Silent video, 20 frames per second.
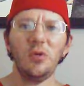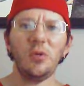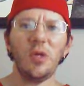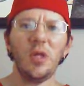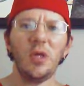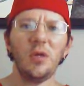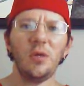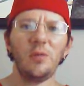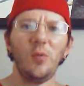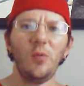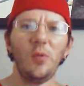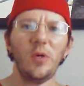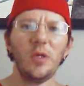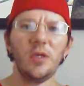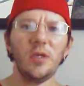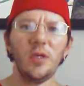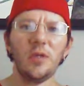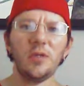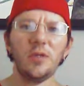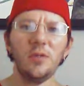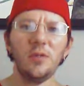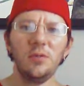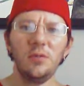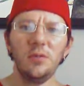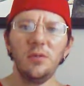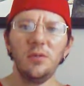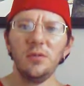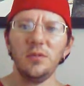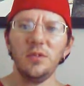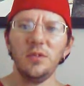love for one another,
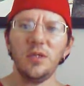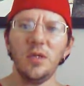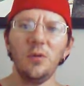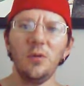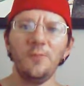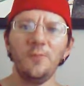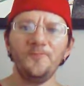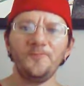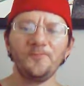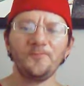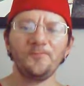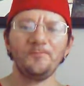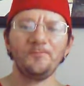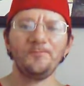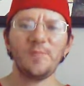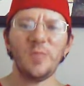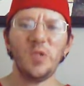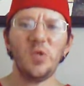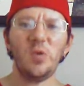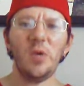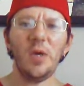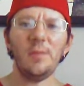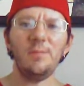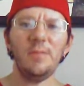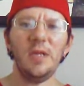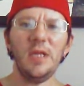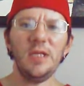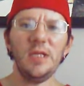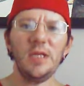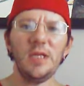You got to
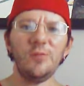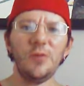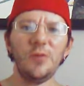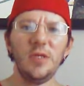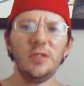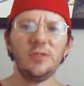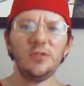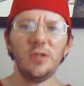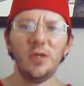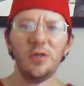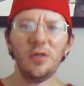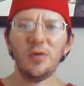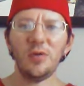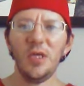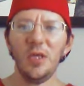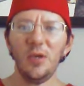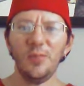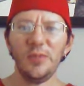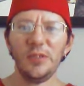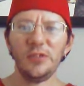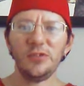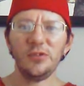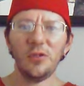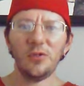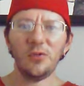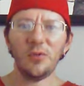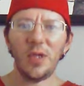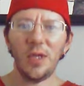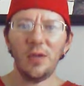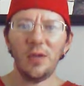be there for each other, help each
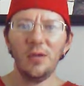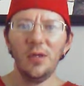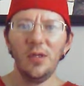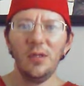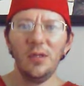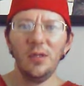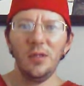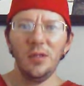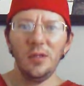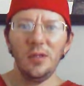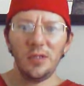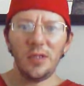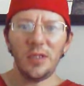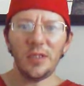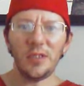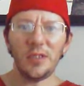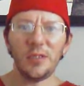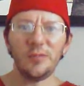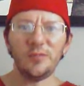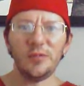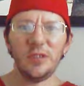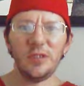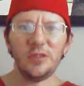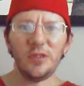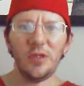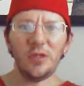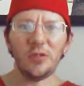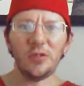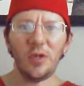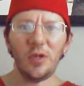other out, and lift
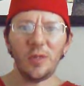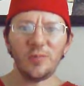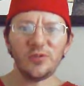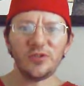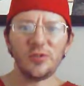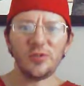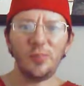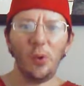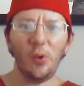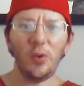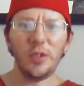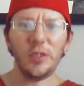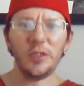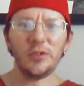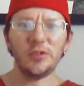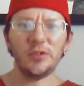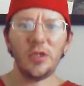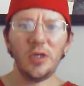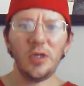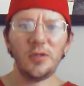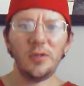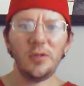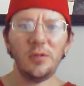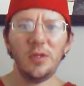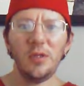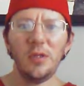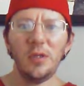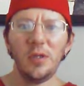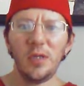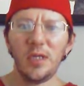each other up, support each other,
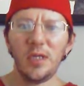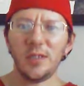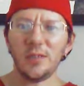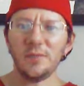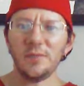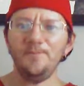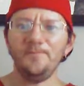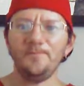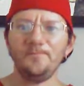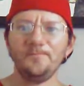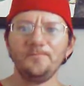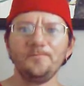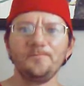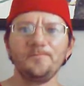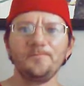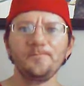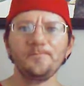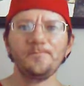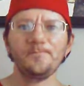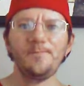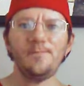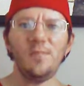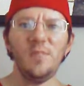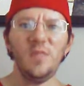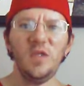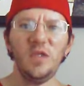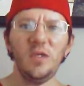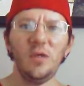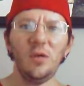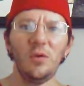and,
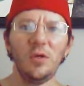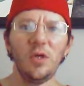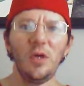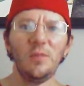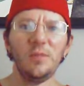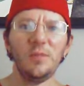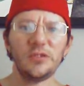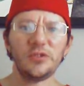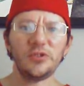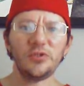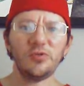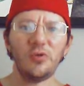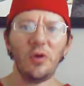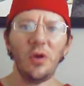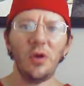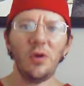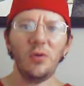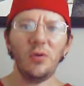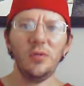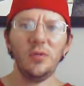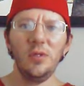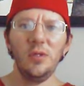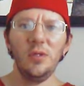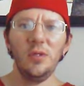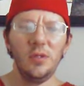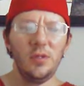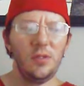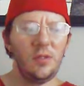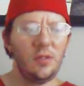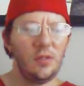come in strong
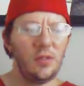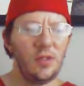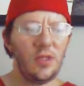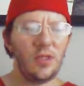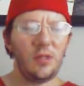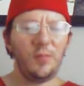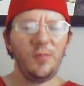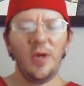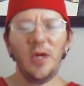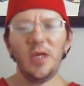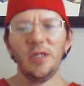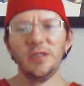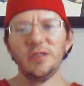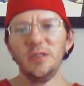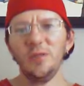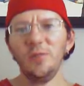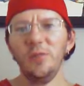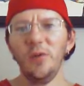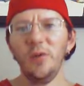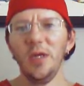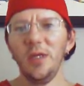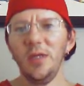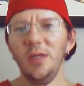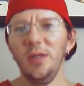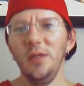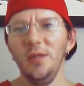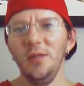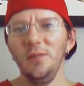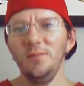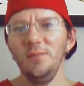in a positive way.
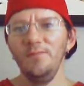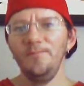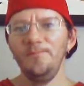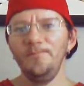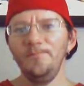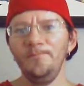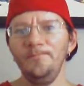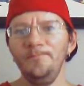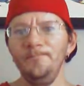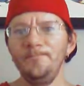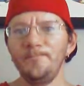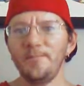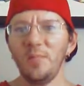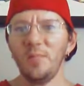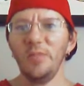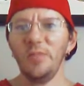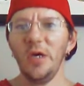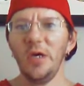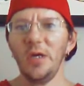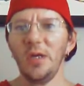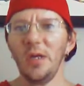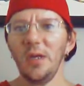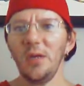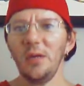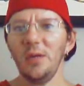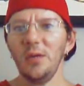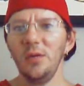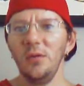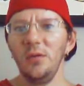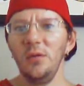
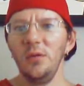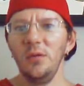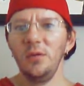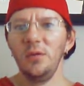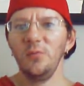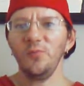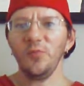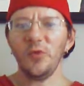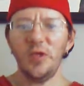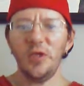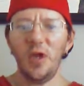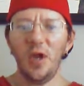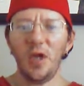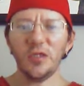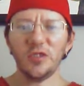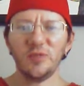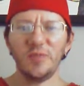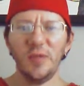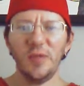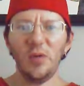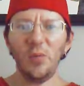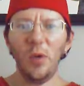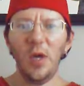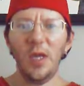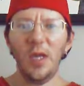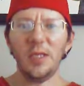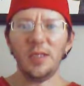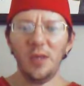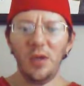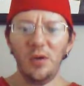But for y'all that's been
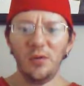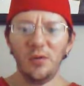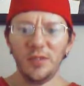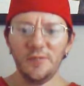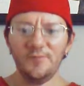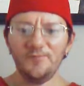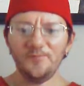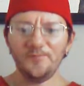waiting on it,